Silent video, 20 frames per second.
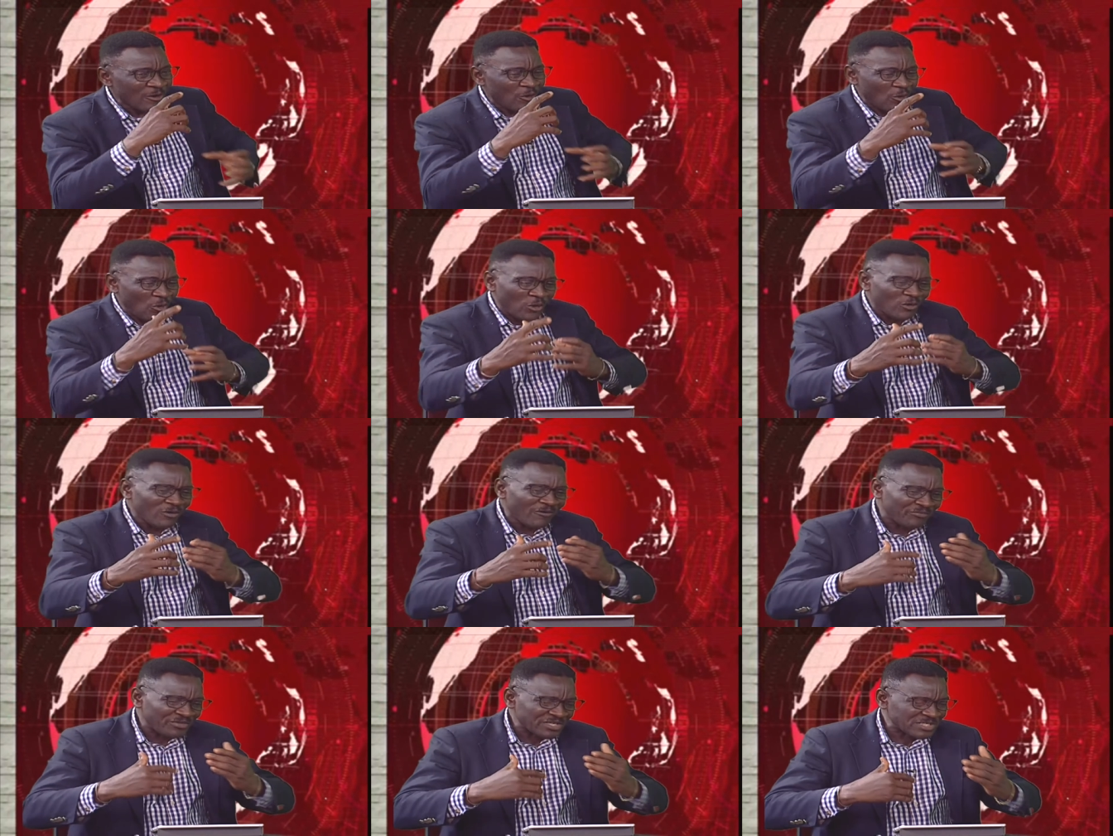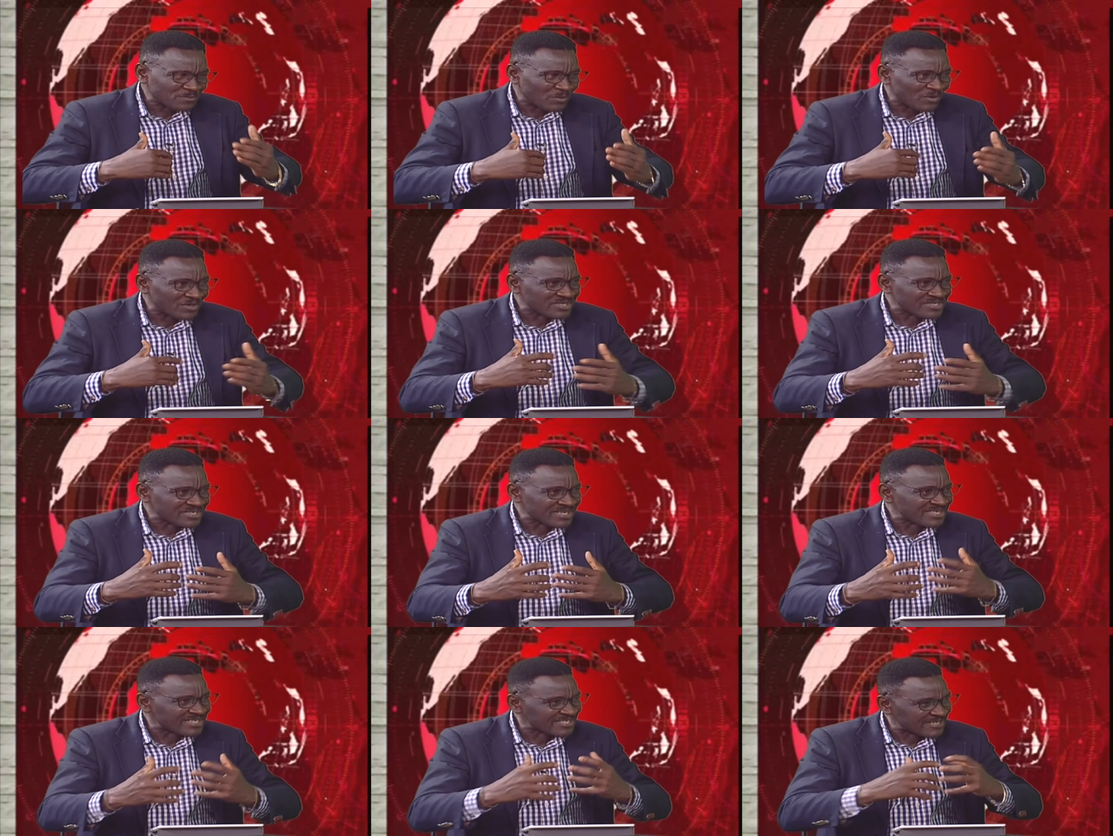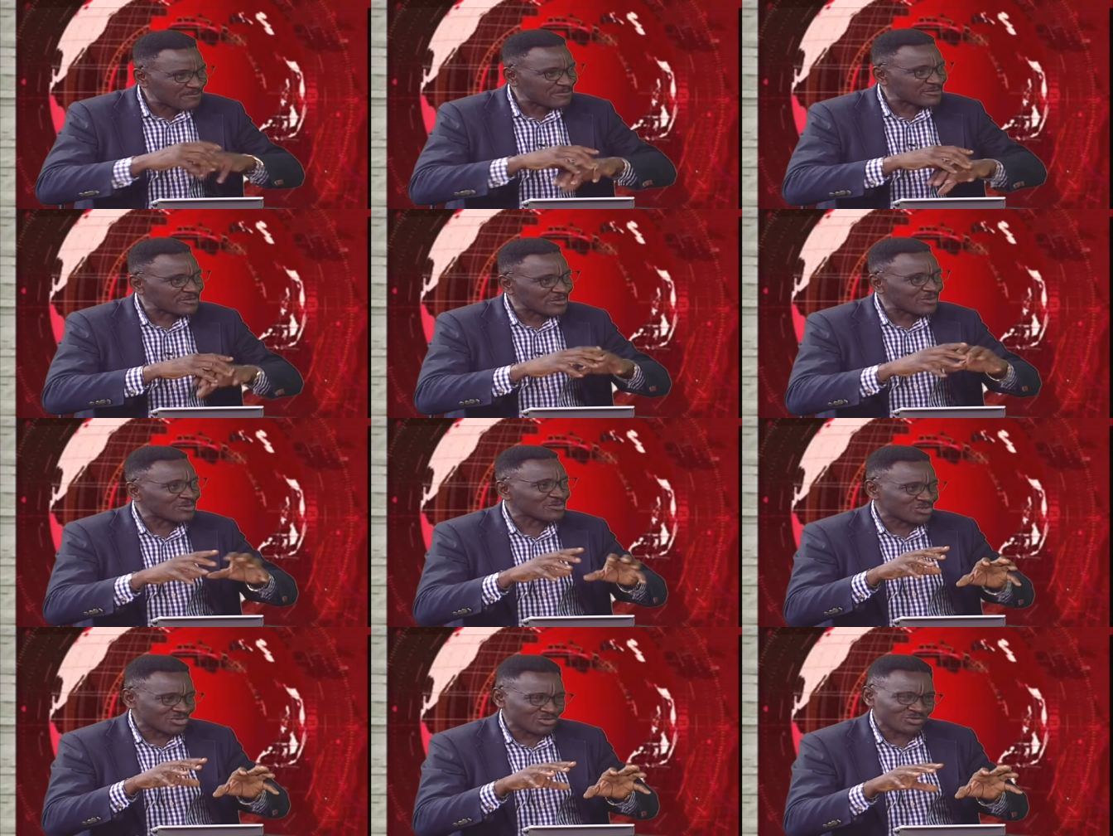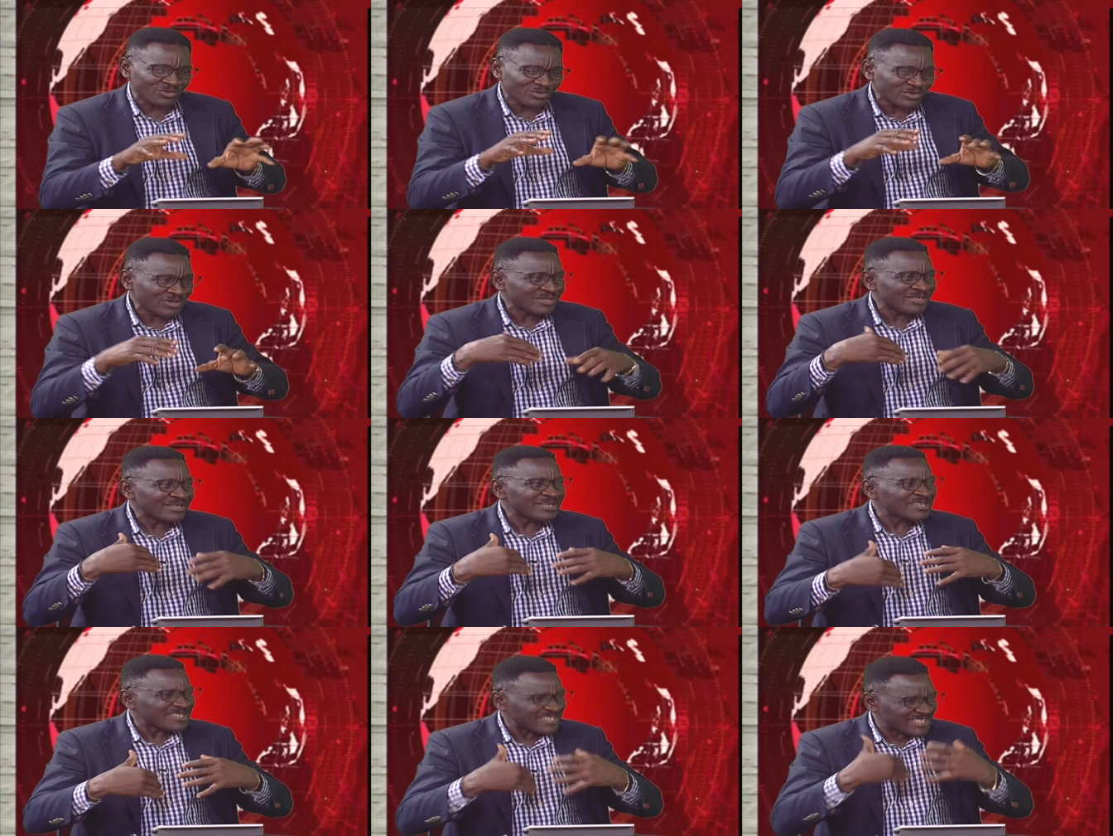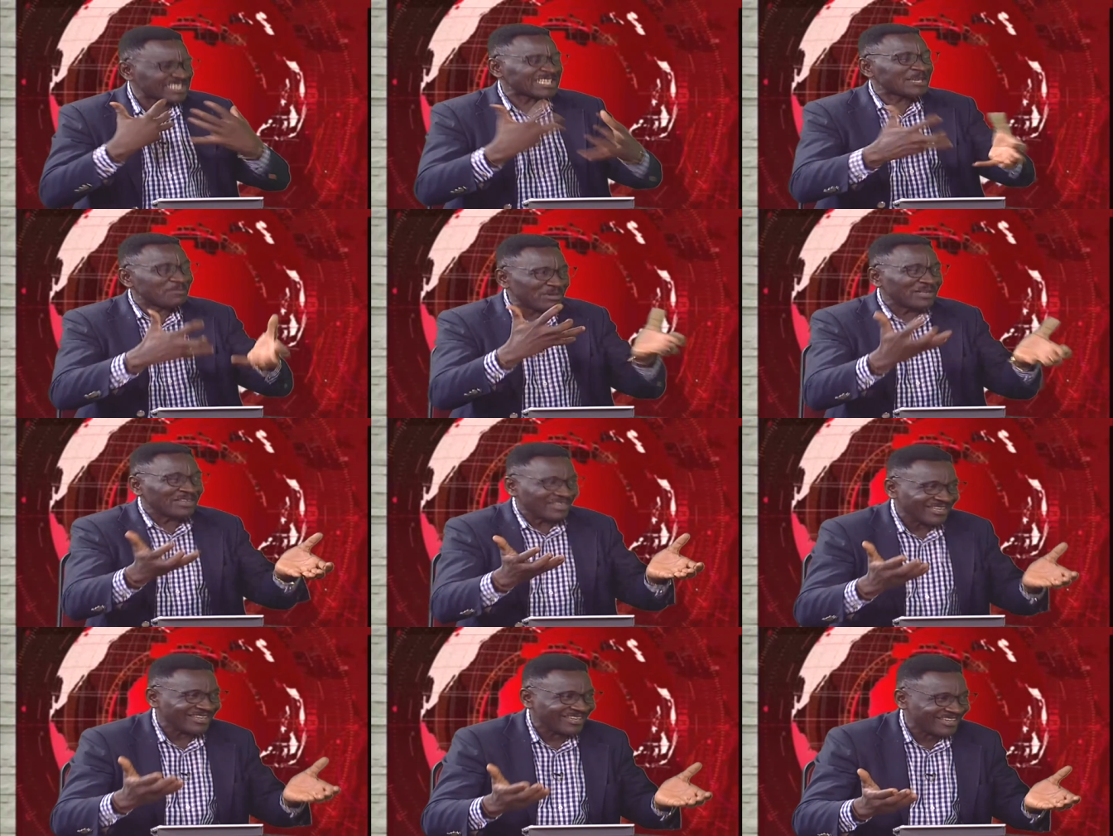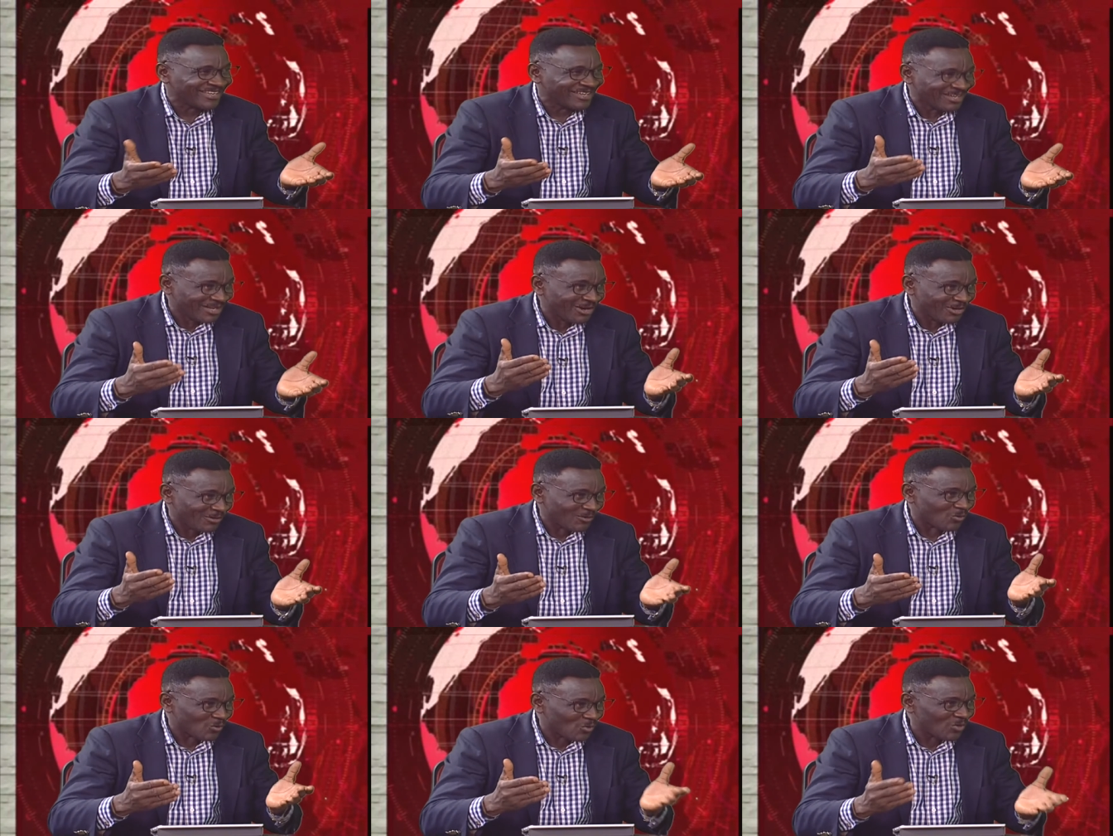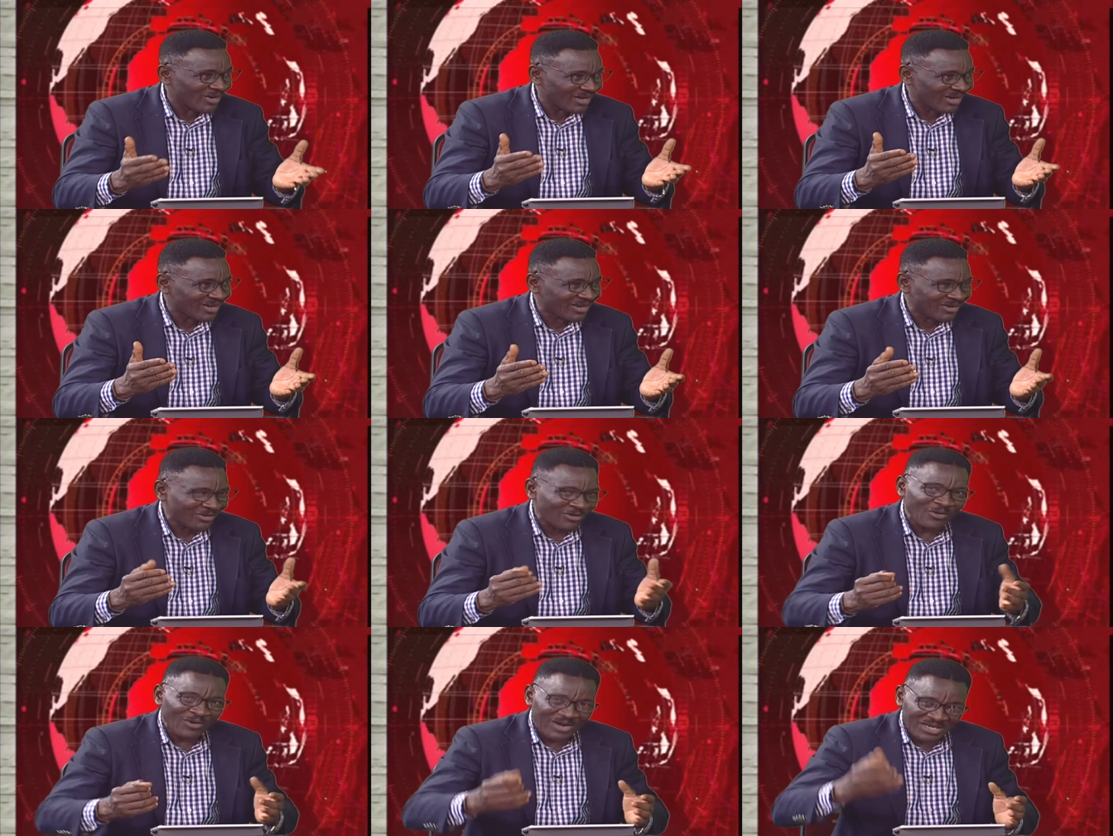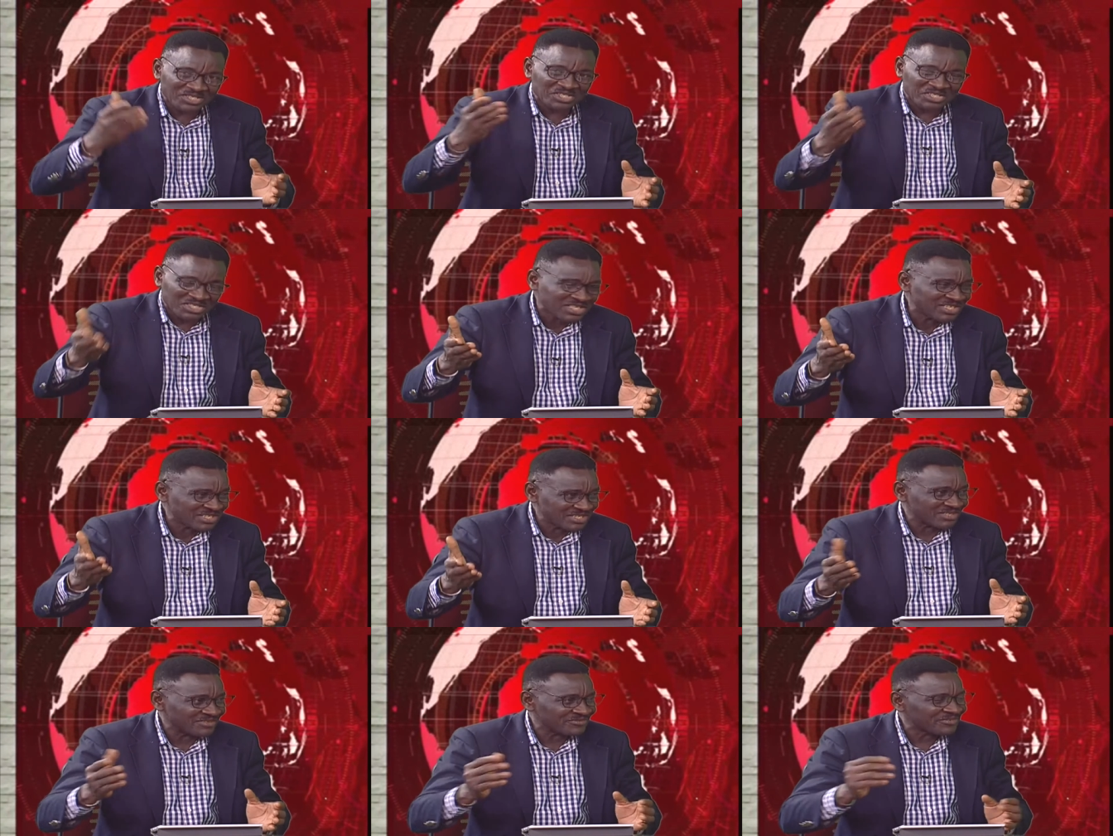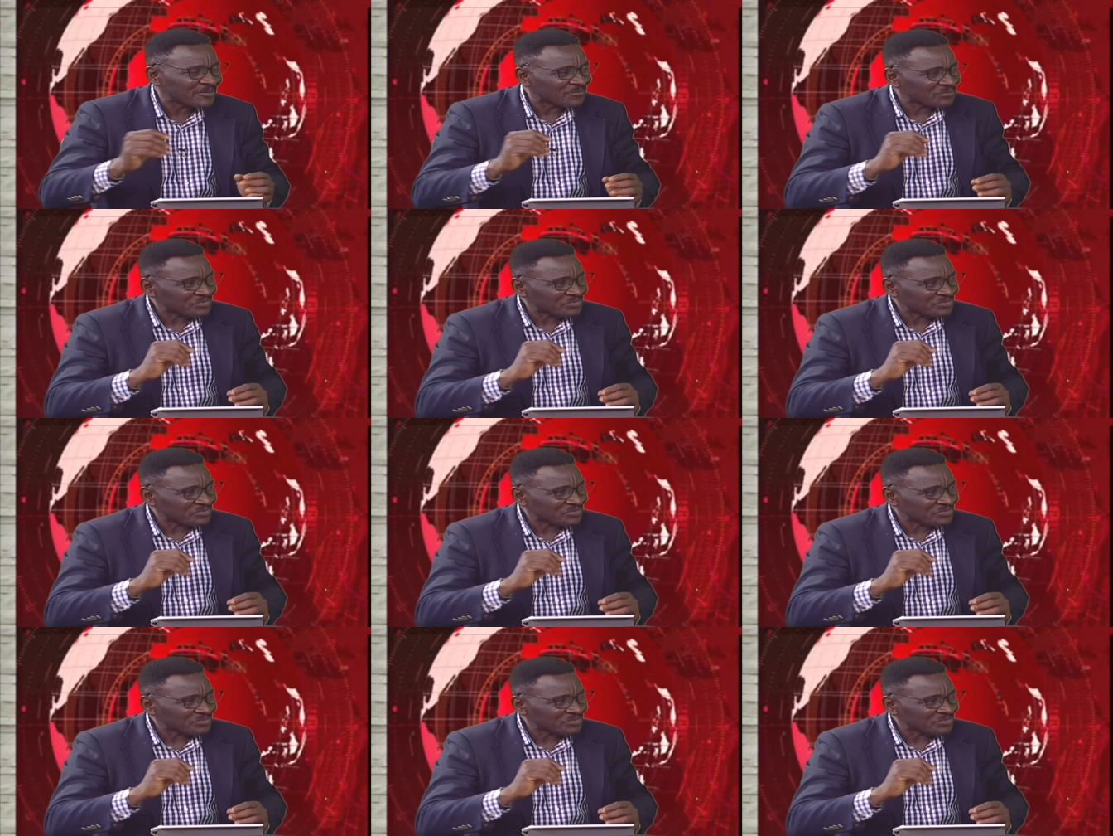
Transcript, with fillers: all of these policies seems not to seemingly work or achieve